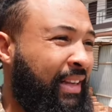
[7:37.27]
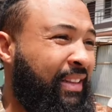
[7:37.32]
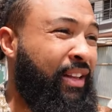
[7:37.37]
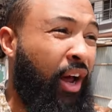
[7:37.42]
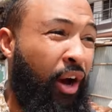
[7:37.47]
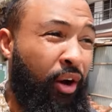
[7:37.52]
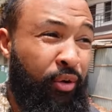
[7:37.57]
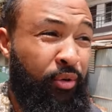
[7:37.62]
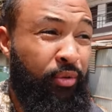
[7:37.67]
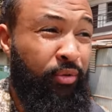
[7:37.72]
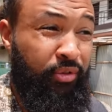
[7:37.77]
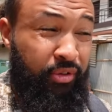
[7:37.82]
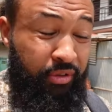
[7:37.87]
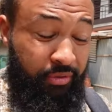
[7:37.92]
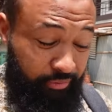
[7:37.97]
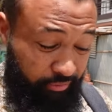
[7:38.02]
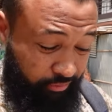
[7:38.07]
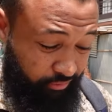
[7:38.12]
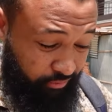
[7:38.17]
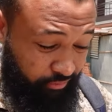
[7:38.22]
nose
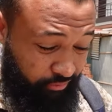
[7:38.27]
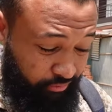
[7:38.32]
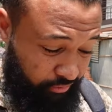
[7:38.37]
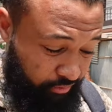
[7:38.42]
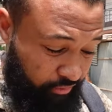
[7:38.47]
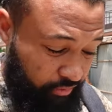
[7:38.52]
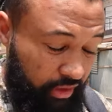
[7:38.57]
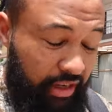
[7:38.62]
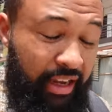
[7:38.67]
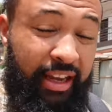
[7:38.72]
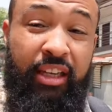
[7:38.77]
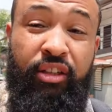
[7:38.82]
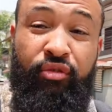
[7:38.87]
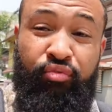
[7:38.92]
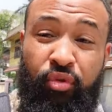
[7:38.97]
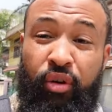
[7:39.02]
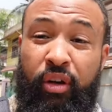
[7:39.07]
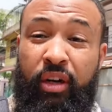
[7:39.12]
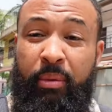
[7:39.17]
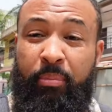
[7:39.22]
is
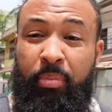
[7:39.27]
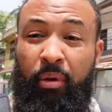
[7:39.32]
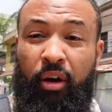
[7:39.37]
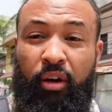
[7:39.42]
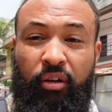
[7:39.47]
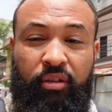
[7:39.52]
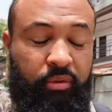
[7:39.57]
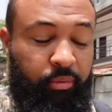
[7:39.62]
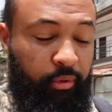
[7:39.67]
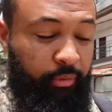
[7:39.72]
really blocked.